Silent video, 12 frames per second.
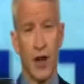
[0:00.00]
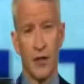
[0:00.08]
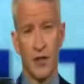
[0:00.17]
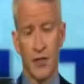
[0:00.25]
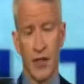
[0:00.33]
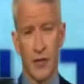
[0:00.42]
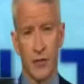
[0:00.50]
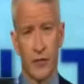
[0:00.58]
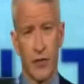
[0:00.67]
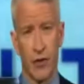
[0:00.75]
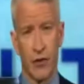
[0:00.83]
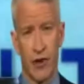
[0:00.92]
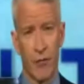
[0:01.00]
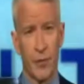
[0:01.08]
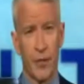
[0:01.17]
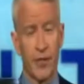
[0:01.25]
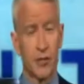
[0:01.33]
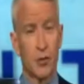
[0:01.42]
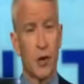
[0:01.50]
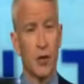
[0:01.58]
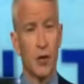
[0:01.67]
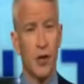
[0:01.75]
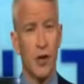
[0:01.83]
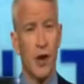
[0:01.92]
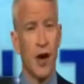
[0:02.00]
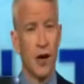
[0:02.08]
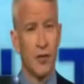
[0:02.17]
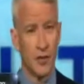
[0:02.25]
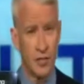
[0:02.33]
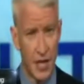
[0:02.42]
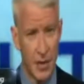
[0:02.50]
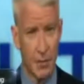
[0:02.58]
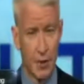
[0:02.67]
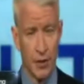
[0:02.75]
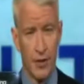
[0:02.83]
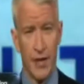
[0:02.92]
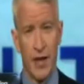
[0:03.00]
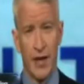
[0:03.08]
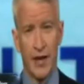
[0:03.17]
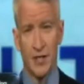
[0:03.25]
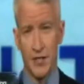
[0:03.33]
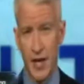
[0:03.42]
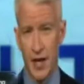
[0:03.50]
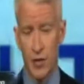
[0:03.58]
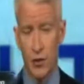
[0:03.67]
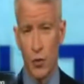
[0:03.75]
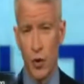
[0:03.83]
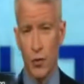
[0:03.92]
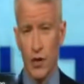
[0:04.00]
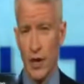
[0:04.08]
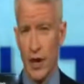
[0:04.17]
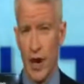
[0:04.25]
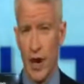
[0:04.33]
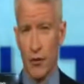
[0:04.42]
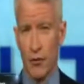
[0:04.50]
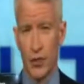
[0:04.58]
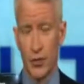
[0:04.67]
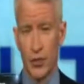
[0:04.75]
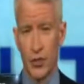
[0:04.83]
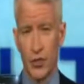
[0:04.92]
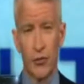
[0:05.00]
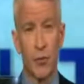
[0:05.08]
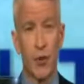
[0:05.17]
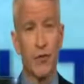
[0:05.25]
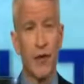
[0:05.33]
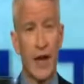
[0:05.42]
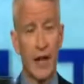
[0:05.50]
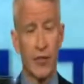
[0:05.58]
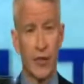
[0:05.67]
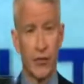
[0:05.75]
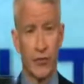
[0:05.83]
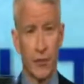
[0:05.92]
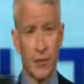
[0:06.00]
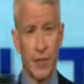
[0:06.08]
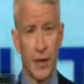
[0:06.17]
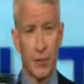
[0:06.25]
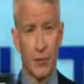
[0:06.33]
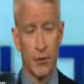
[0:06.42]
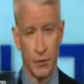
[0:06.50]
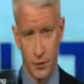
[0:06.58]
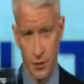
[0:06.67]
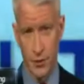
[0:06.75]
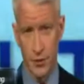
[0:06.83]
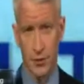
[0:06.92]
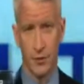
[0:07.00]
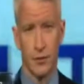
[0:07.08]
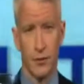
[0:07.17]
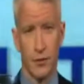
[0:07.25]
of violence against the federal government is, quote, on the table. And he said, quote, I don't think we should remove anything from the table. Listen.